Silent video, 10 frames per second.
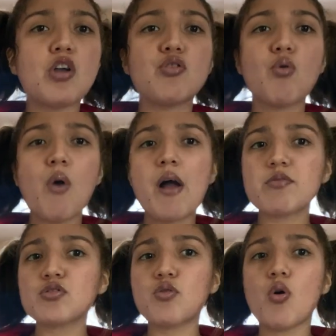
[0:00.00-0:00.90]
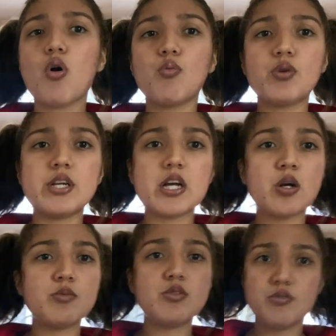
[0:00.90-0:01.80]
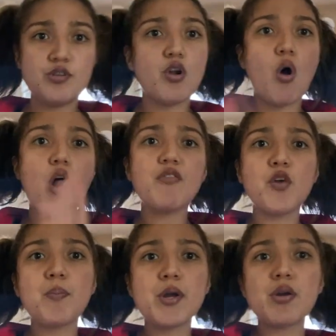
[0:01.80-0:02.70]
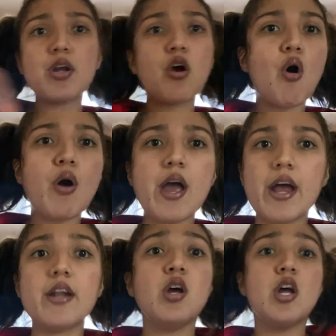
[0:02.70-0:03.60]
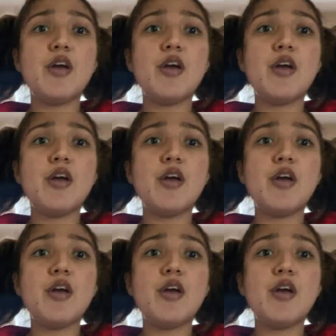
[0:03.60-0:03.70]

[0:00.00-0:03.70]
You don't have to go when it comes, you know, off your period, go ahead.